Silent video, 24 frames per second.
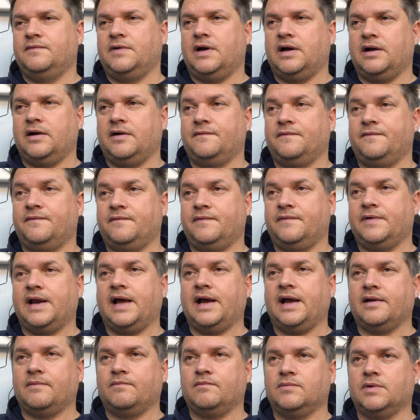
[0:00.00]
Uh, when
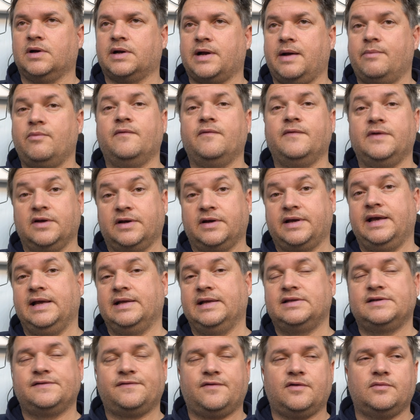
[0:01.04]
I come home with the
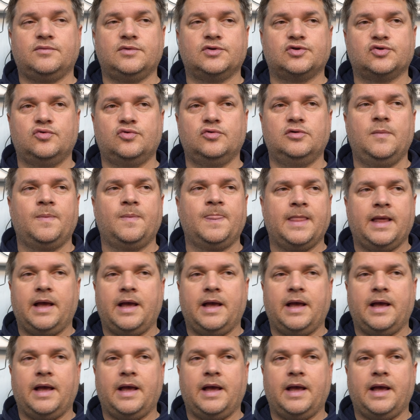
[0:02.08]
kids from the school,